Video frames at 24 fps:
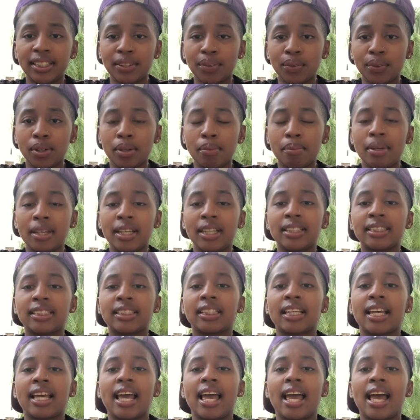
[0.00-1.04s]
agreement,
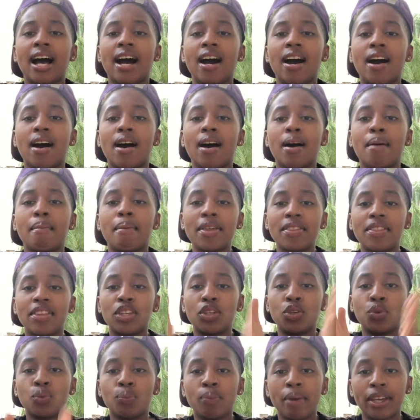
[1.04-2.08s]
and
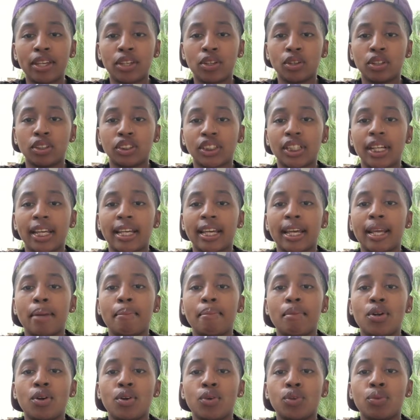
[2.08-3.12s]
then you make your check in the
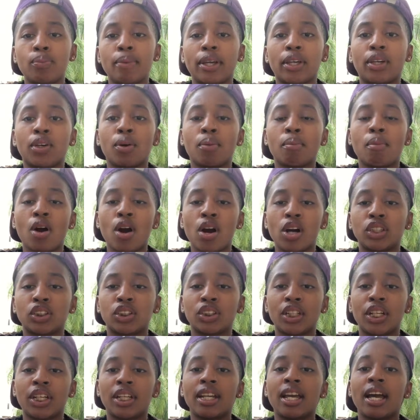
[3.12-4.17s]
middle, you make your
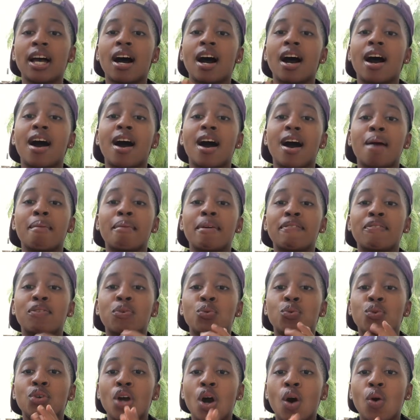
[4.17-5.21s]
margin. If
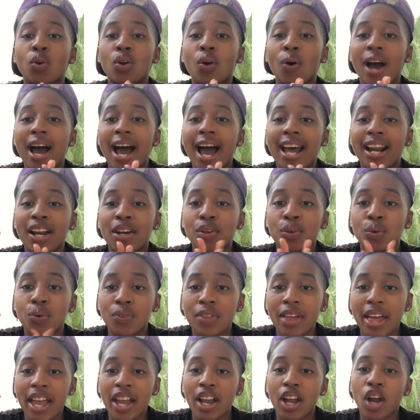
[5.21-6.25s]
you don't know how to do
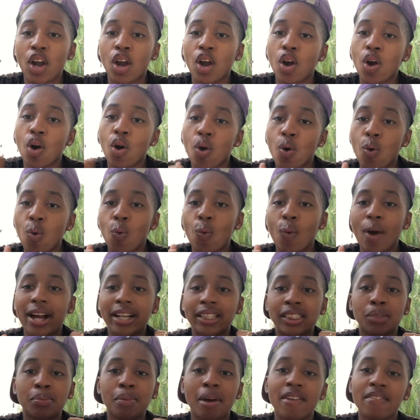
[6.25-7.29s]
that, go
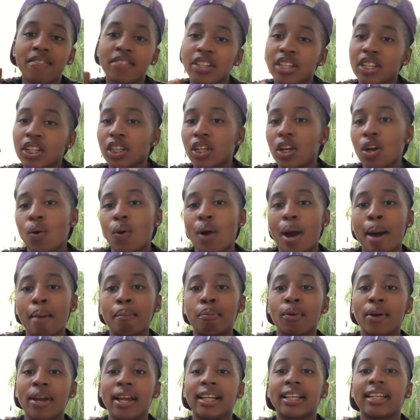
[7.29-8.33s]
watch my video. I
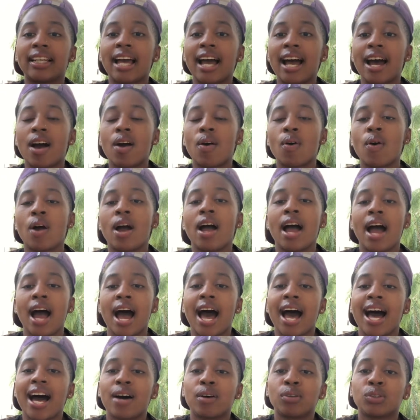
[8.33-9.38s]
break down
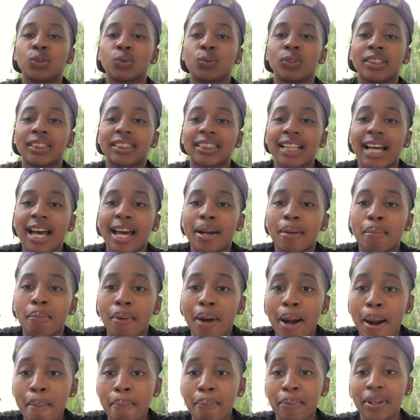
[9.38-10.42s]
how to assign a
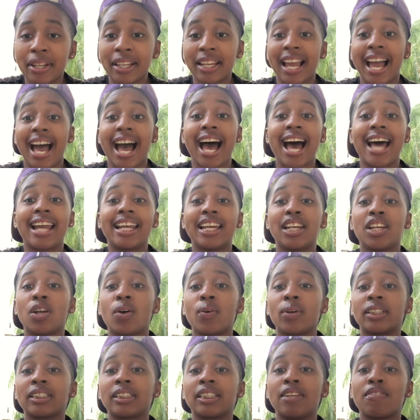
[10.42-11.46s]
property. I didn't
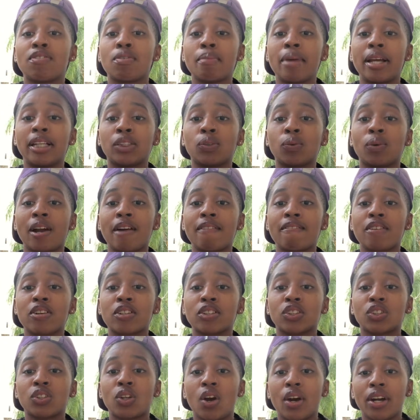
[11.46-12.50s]
know this information when I
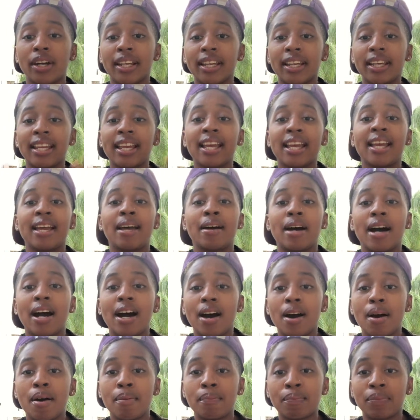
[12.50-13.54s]
first started.
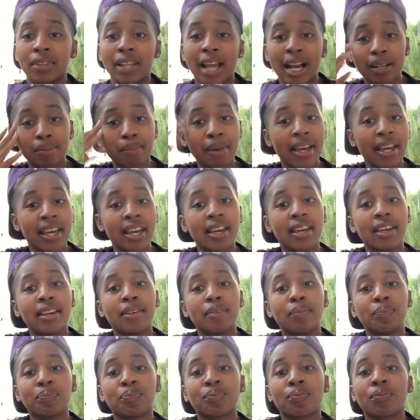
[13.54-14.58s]

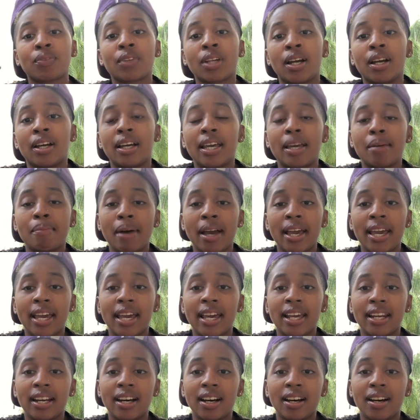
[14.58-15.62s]
Hit my
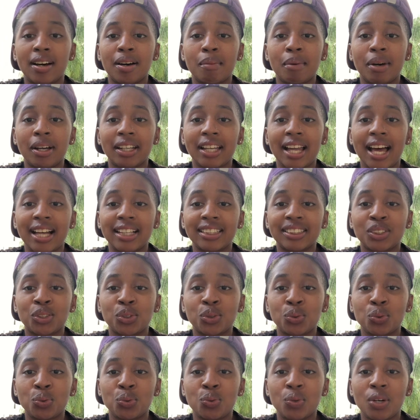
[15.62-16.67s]
head a lot
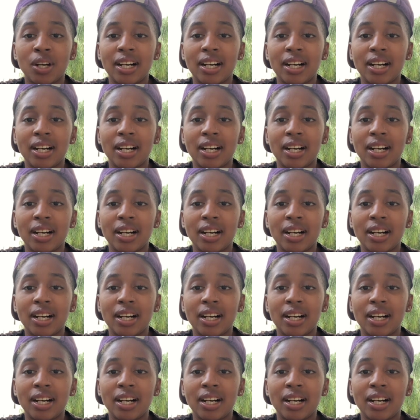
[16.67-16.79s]
to